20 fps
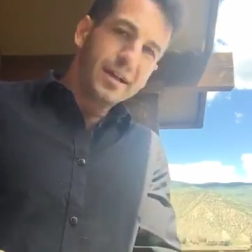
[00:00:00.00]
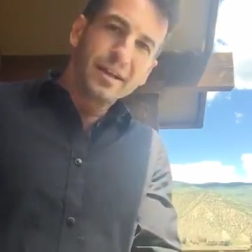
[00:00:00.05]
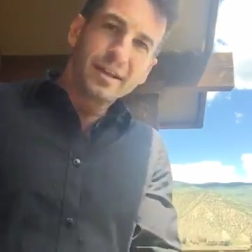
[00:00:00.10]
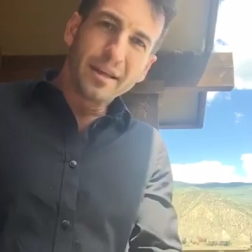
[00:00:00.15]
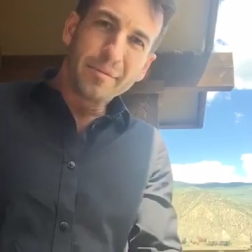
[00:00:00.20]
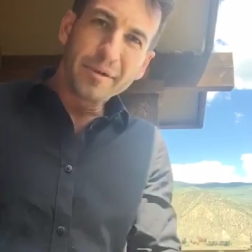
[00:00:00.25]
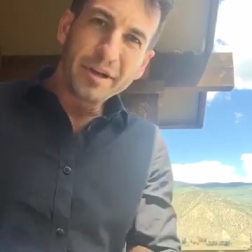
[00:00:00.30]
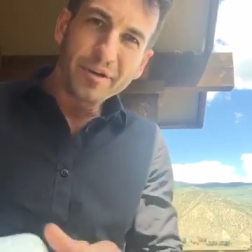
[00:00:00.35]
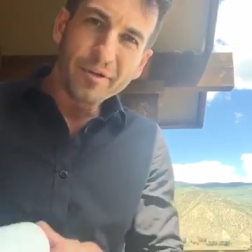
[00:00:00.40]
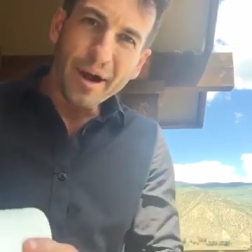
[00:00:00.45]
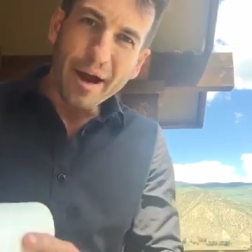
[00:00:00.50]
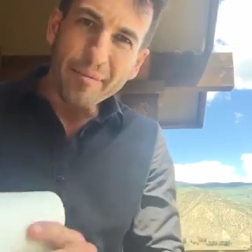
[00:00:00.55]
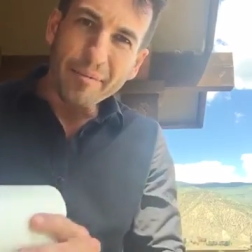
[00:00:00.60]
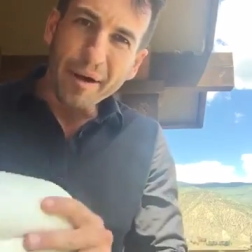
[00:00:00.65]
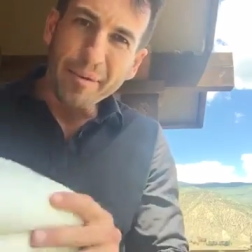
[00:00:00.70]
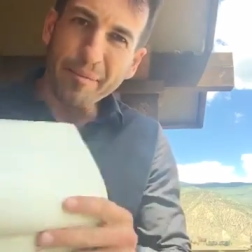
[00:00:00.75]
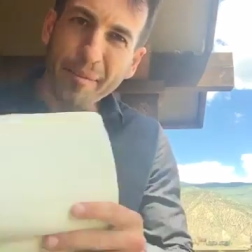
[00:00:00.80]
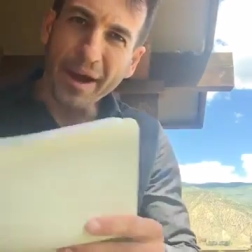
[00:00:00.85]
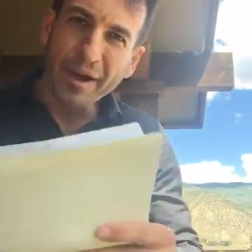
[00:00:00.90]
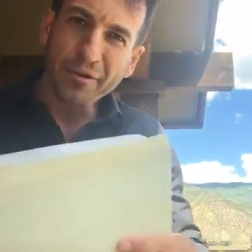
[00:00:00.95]
Let me grab
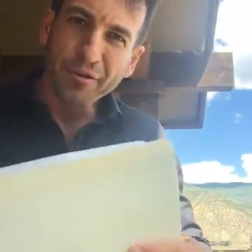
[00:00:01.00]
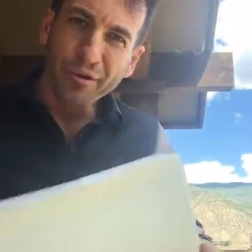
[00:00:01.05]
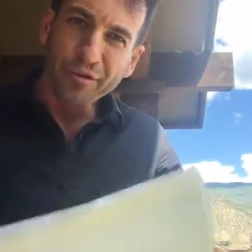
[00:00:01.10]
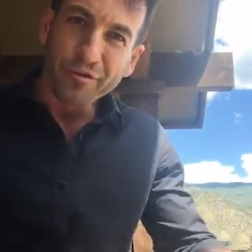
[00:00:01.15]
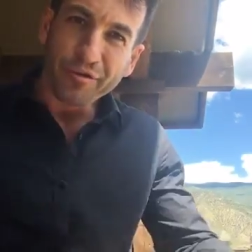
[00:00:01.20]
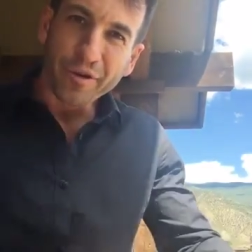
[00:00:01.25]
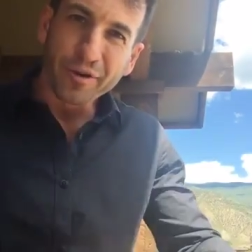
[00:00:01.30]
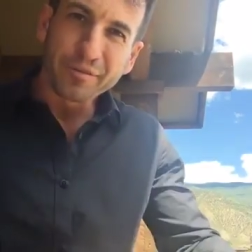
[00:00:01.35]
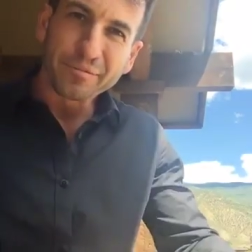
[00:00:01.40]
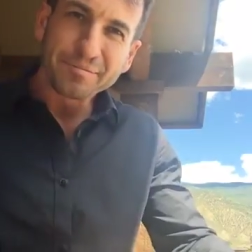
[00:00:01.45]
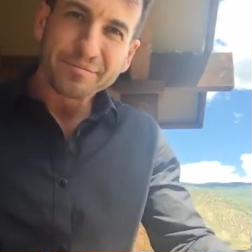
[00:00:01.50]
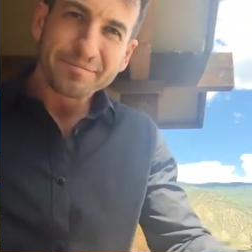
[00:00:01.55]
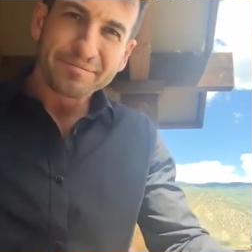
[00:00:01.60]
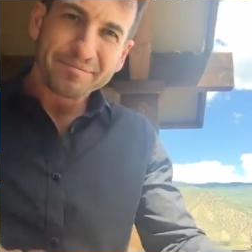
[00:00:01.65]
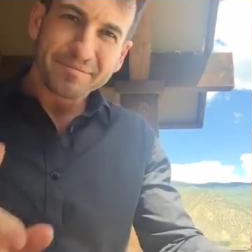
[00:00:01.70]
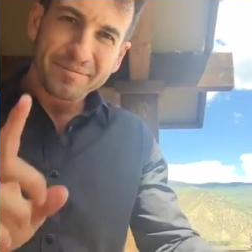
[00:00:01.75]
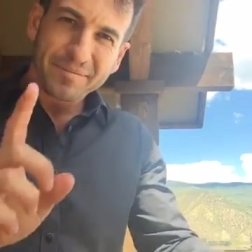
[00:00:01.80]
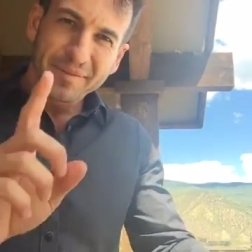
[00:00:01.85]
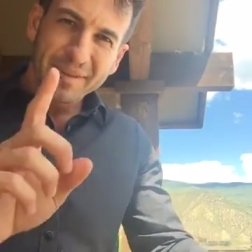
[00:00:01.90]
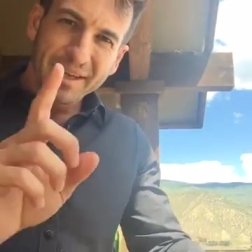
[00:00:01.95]
my microphone.
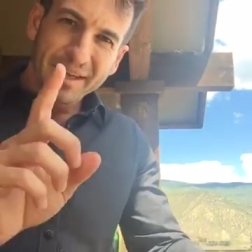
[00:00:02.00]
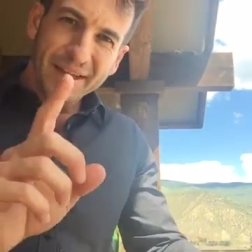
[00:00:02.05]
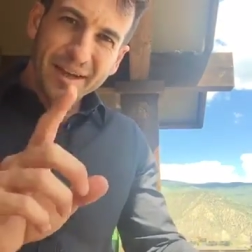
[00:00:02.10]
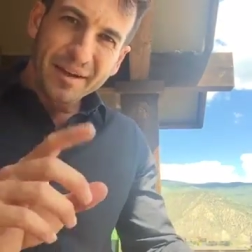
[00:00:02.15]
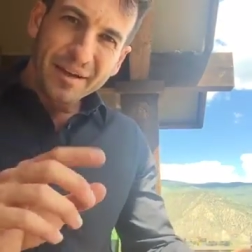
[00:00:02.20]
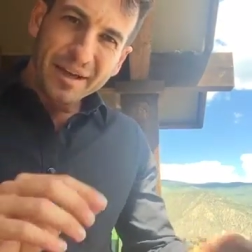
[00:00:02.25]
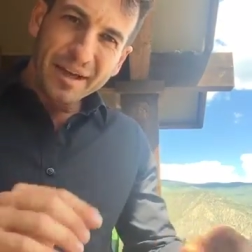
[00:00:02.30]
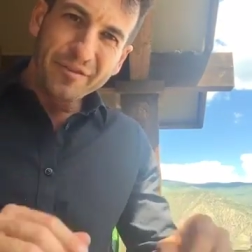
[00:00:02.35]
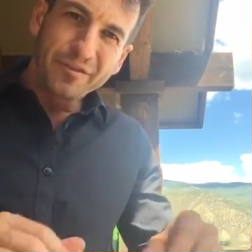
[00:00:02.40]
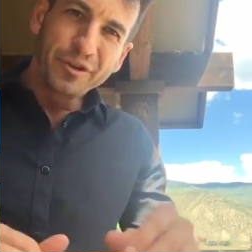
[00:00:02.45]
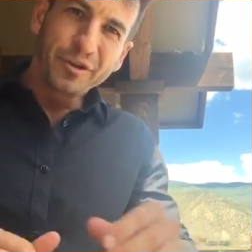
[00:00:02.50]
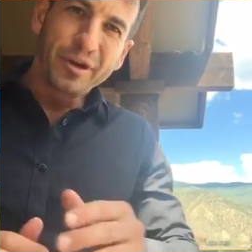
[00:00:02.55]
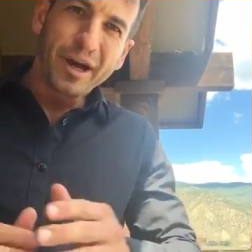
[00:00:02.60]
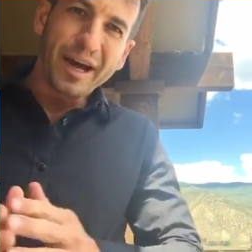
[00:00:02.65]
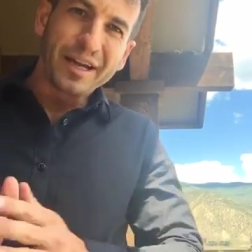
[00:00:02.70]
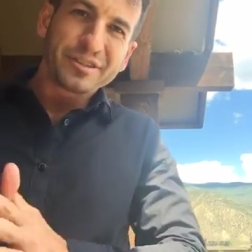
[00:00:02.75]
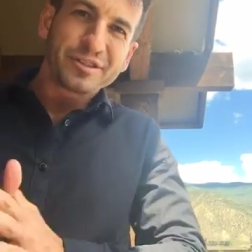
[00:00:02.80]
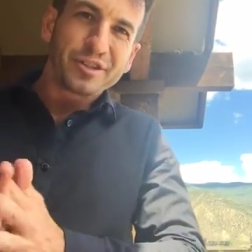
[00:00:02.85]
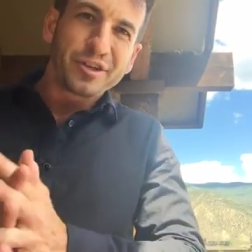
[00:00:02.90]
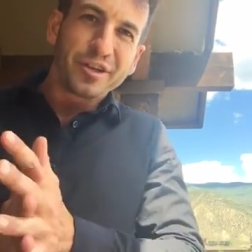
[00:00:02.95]
If you
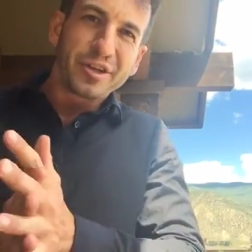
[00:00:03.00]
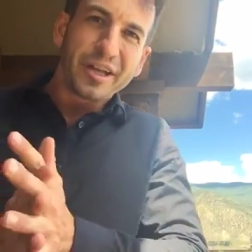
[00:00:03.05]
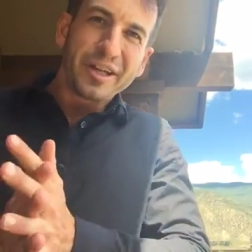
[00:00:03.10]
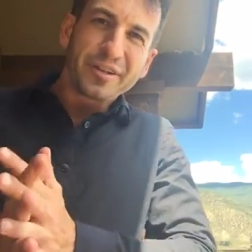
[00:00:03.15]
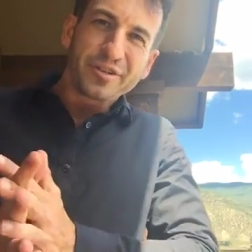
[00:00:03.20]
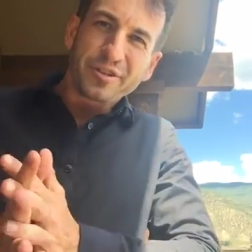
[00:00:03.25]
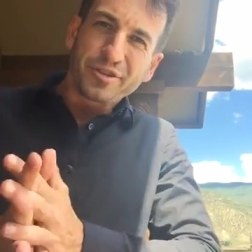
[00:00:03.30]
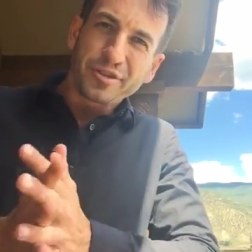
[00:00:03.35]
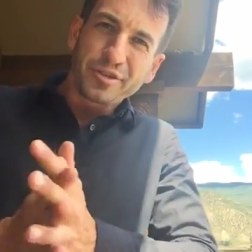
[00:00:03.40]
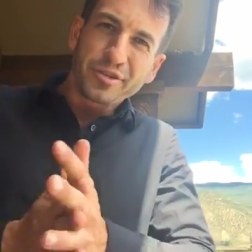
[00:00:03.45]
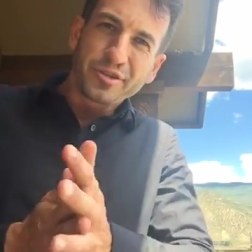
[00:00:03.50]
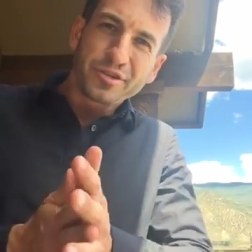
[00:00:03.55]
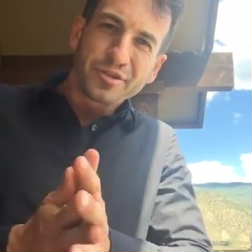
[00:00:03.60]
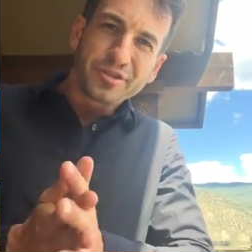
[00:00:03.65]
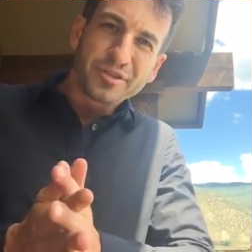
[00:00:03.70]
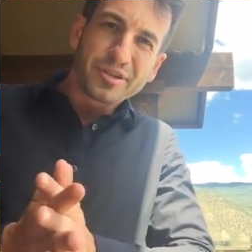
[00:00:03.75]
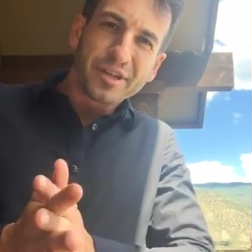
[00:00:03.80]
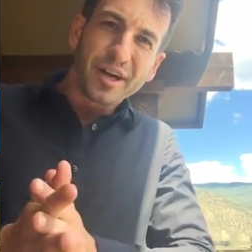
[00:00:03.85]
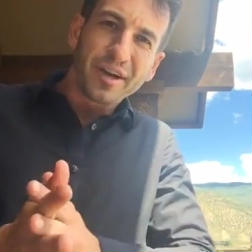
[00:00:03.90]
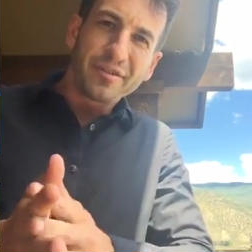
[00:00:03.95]
guys could introduce
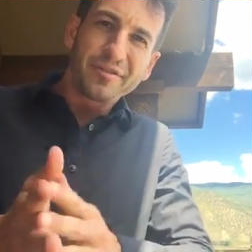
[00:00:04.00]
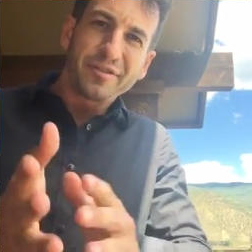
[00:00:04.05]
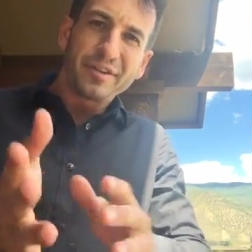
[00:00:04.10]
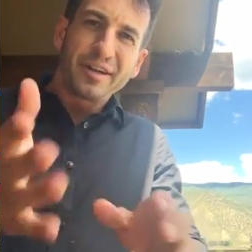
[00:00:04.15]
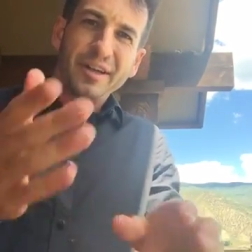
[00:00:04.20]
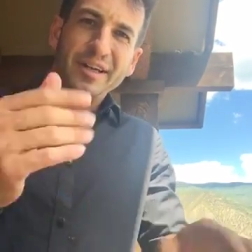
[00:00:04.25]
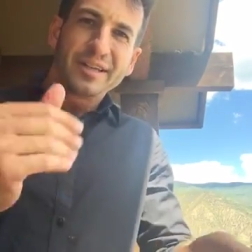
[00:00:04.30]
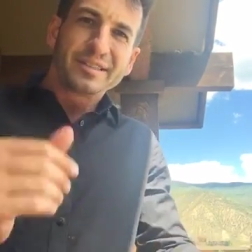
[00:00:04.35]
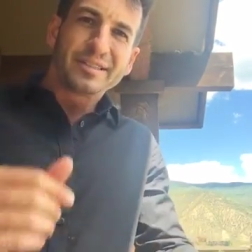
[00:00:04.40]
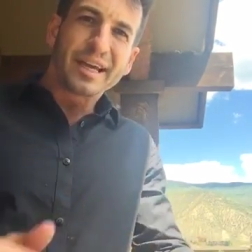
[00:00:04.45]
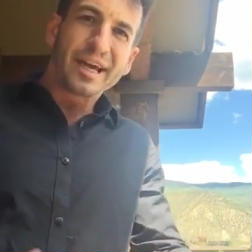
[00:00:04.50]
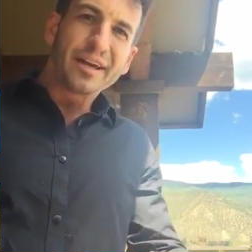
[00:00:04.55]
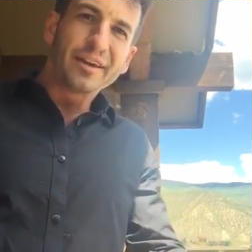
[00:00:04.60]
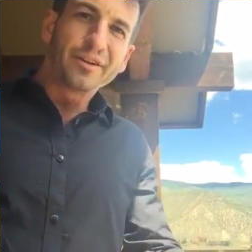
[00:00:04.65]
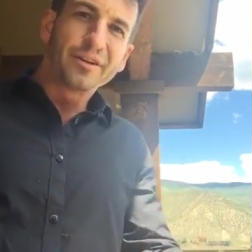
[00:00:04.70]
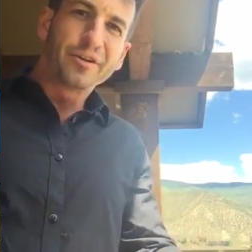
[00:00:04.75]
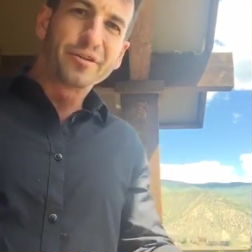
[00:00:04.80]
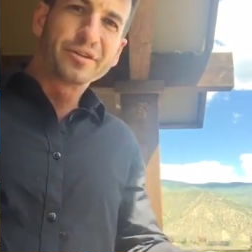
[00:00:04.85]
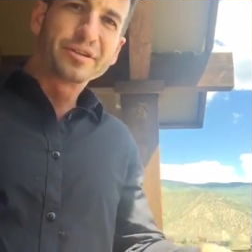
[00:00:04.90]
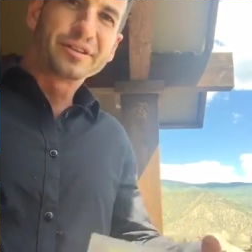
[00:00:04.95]
yourself, say hello to